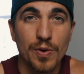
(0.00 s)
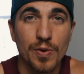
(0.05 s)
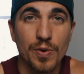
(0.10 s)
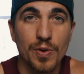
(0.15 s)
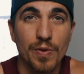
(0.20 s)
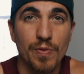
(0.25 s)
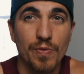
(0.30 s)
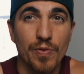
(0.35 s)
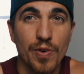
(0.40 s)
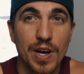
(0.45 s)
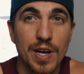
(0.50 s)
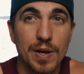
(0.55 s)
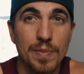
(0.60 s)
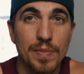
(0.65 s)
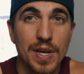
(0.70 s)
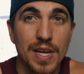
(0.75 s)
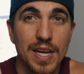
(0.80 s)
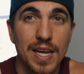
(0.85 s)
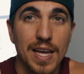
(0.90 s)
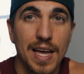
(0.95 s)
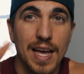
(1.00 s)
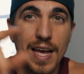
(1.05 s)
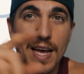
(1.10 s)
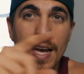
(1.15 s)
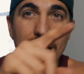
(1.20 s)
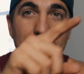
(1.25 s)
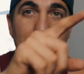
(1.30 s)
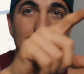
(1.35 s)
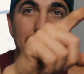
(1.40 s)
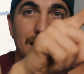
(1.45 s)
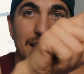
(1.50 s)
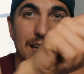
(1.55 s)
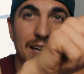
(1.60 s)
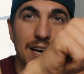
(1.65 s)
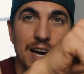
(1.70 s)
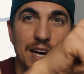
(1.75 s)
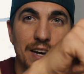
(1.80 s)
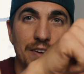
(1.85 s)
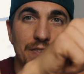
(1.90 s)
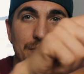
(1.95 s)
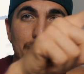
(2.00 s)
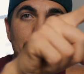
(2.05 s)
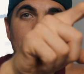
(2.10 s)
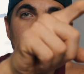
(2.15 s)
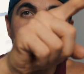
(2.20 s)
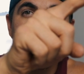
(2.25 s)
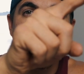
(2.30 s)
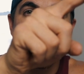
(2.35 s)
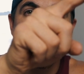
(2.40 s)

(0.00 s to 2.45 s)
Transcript: here on the frame, and it kind of makes